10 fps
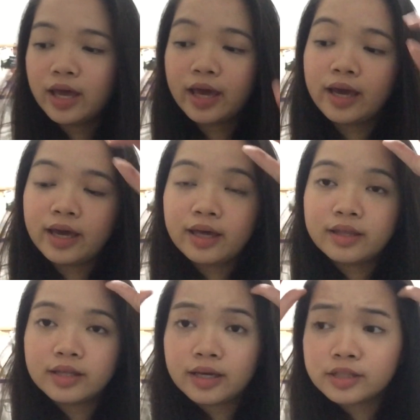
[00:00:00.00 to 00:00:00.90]

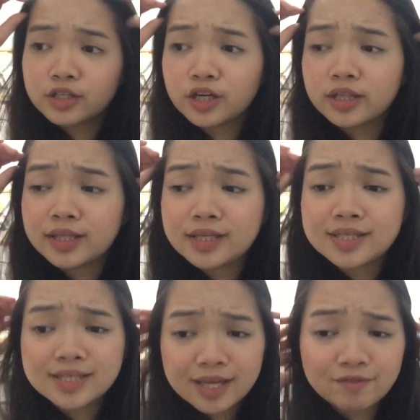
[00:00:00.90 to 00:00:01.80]
and it's currently
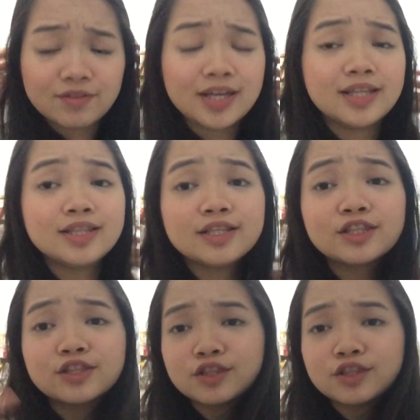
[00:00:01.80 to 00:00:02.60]
7:34.